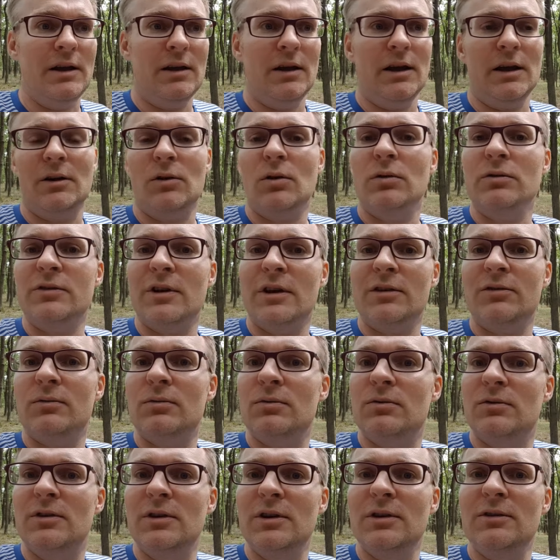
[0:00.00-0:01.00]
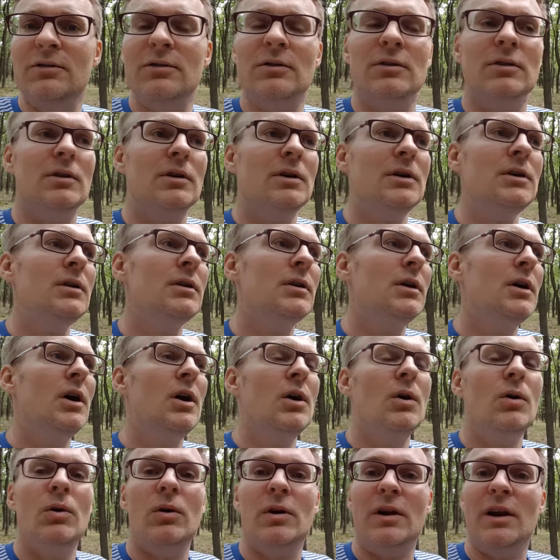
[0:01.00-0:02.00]
In contrast to diesel
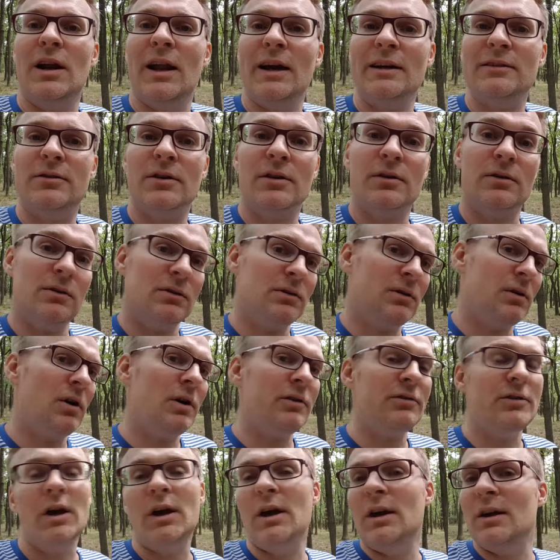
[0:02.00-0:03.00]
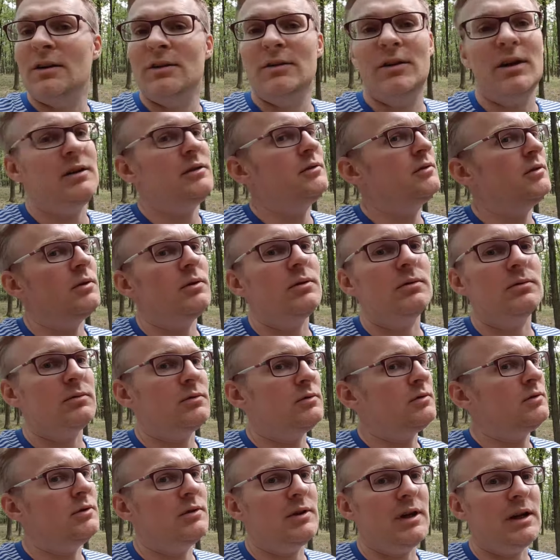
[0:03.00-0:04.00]
or electrical cars,
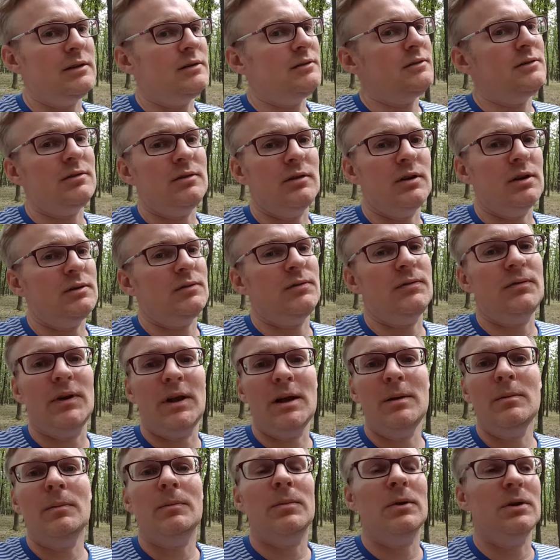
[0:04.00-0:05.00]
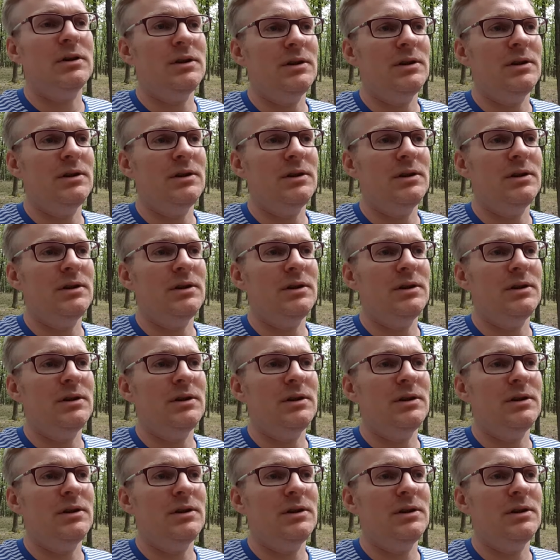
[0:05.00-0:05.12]
that's not flammable.